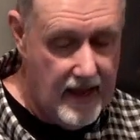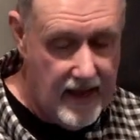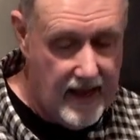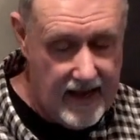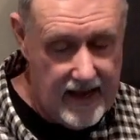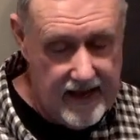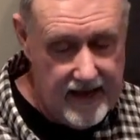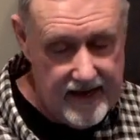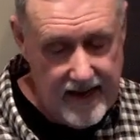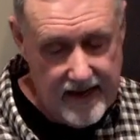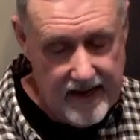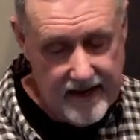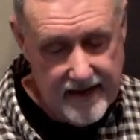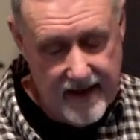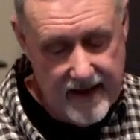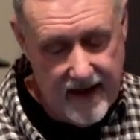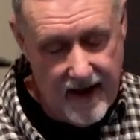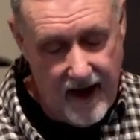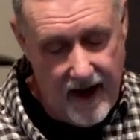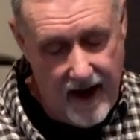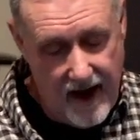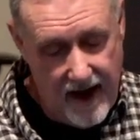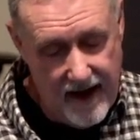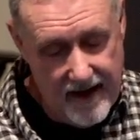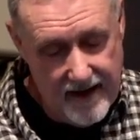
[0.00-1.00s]
And in the
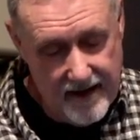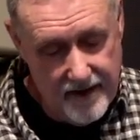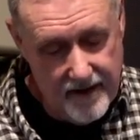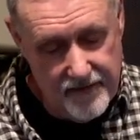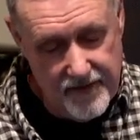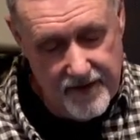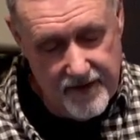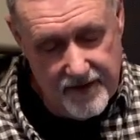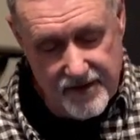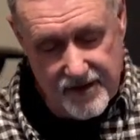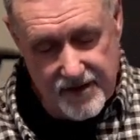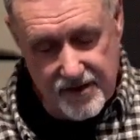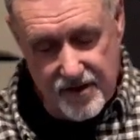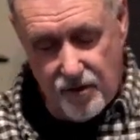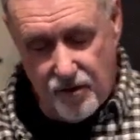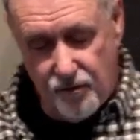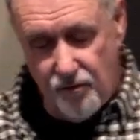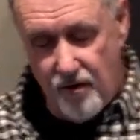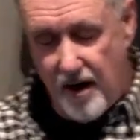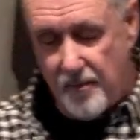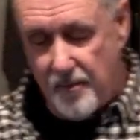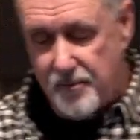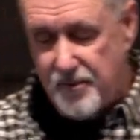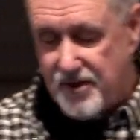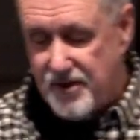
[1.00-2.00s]
height of this
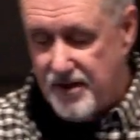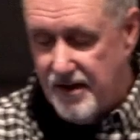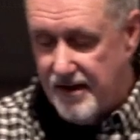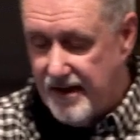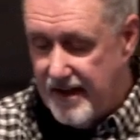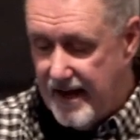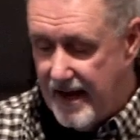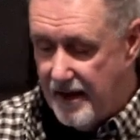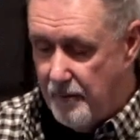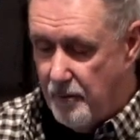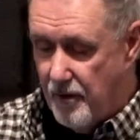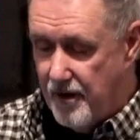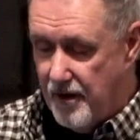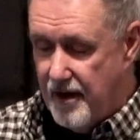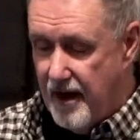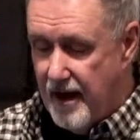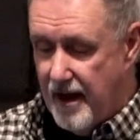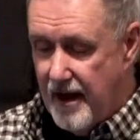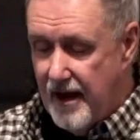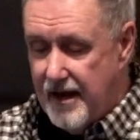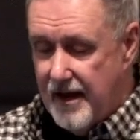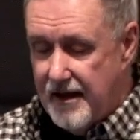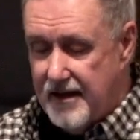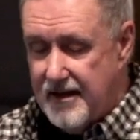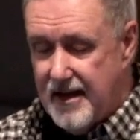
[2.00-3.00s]
corruption, they would
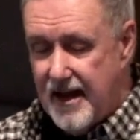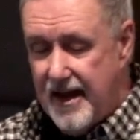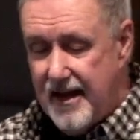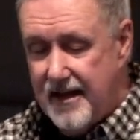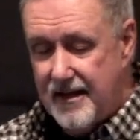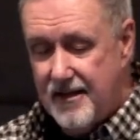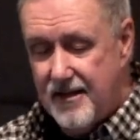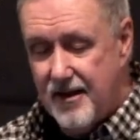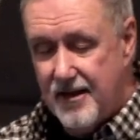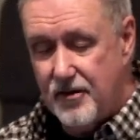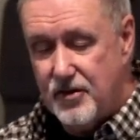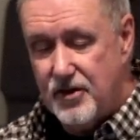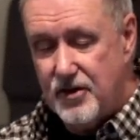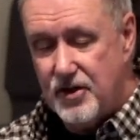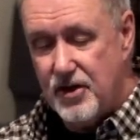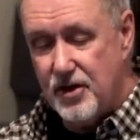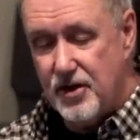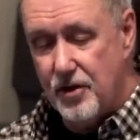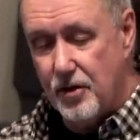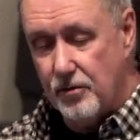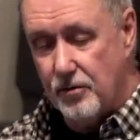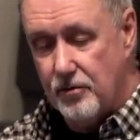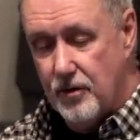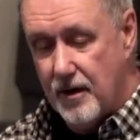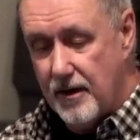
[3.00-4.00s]
take their
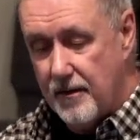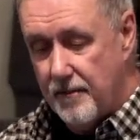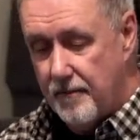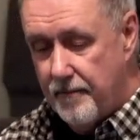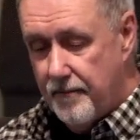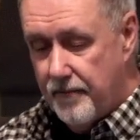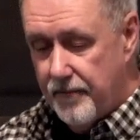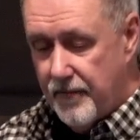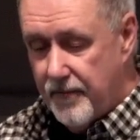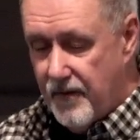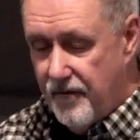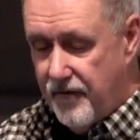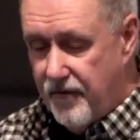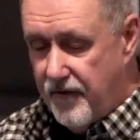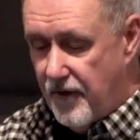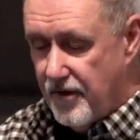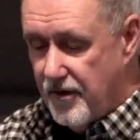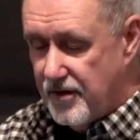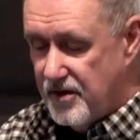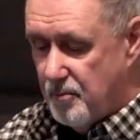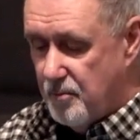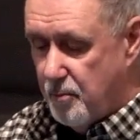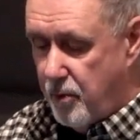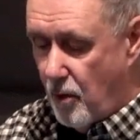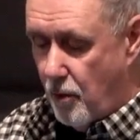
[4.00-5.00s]
children, the
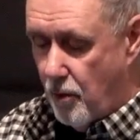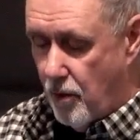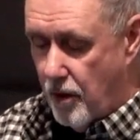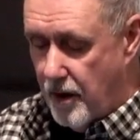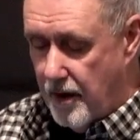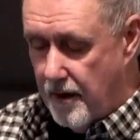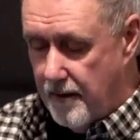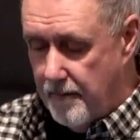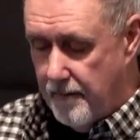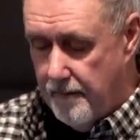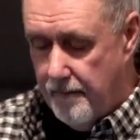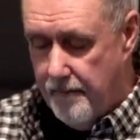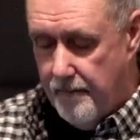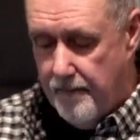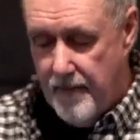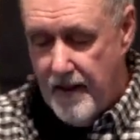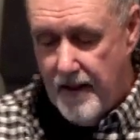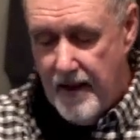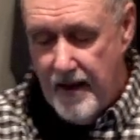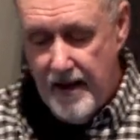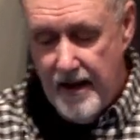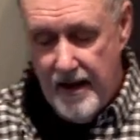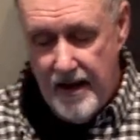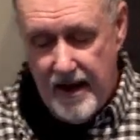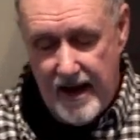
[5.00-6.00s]
firstborn,
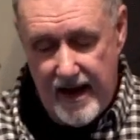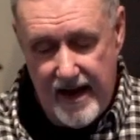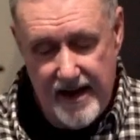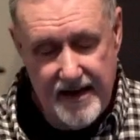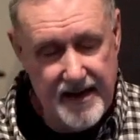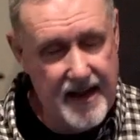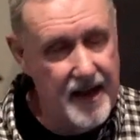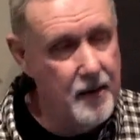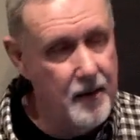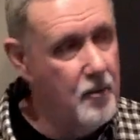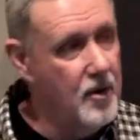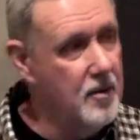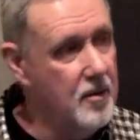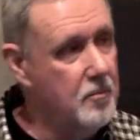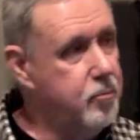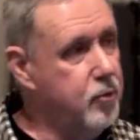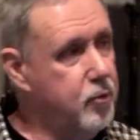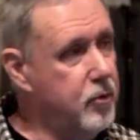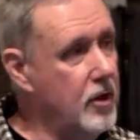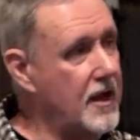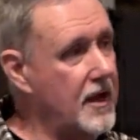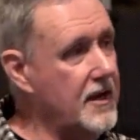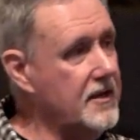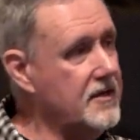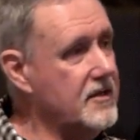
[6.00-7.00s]
and they would
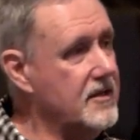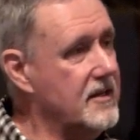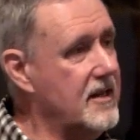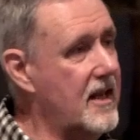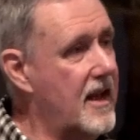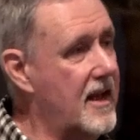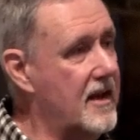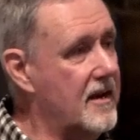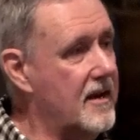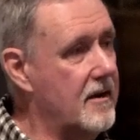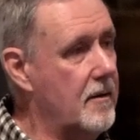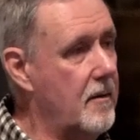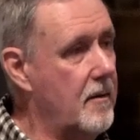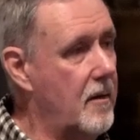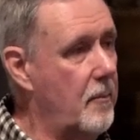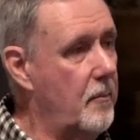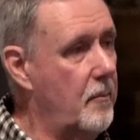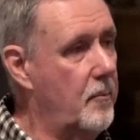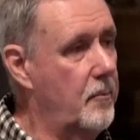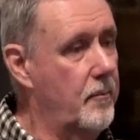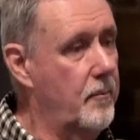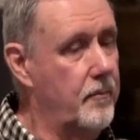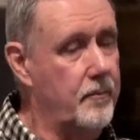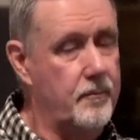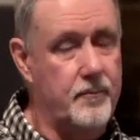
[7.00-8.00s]
place that
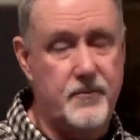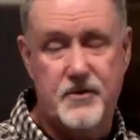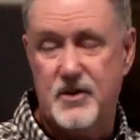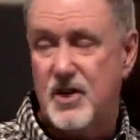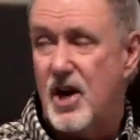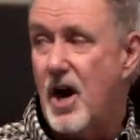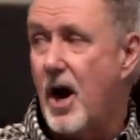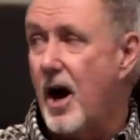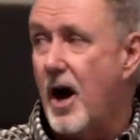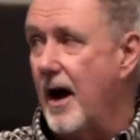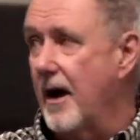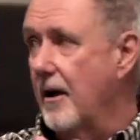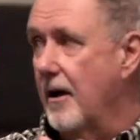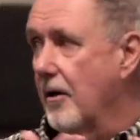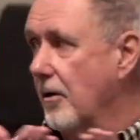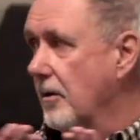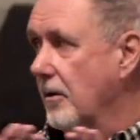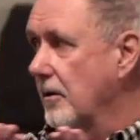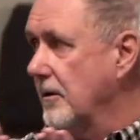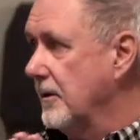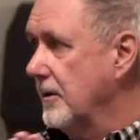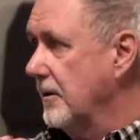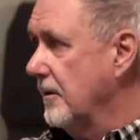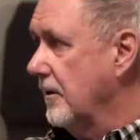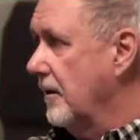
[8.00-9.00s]

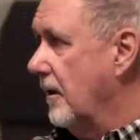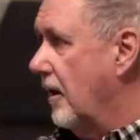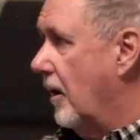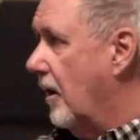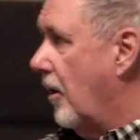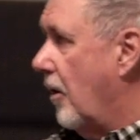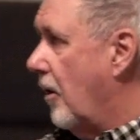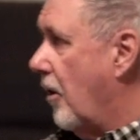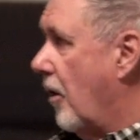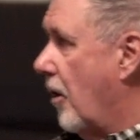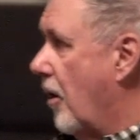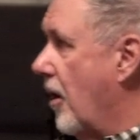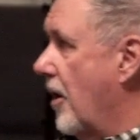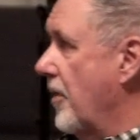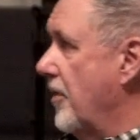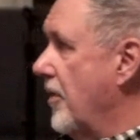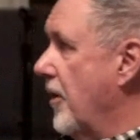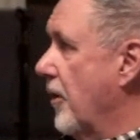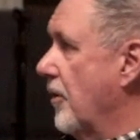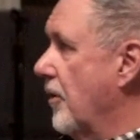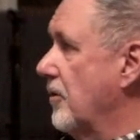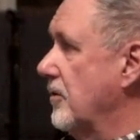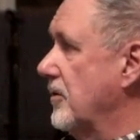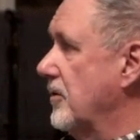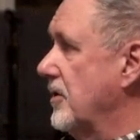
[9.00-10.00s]
child on
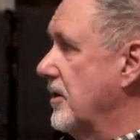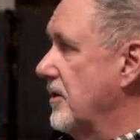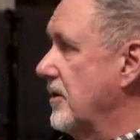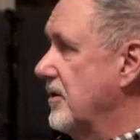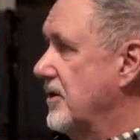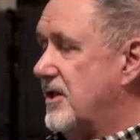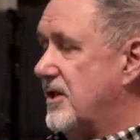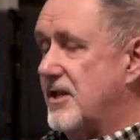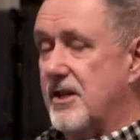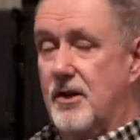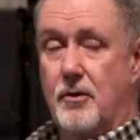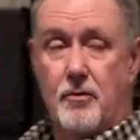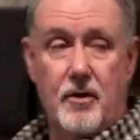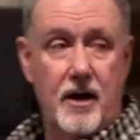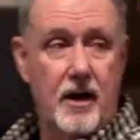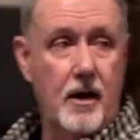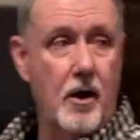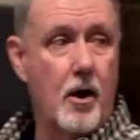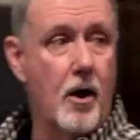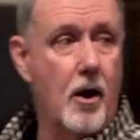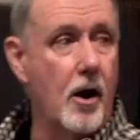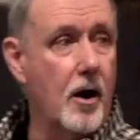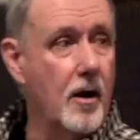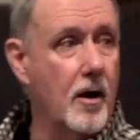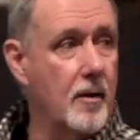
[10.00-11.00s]
those searing
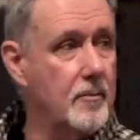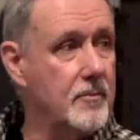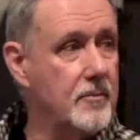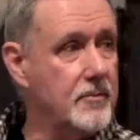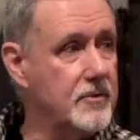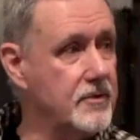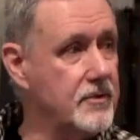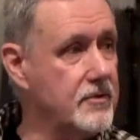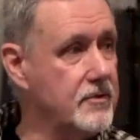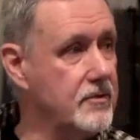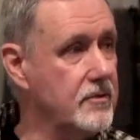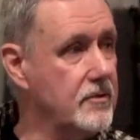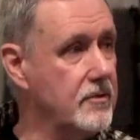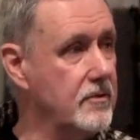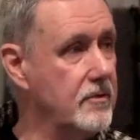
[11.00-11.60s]
arms.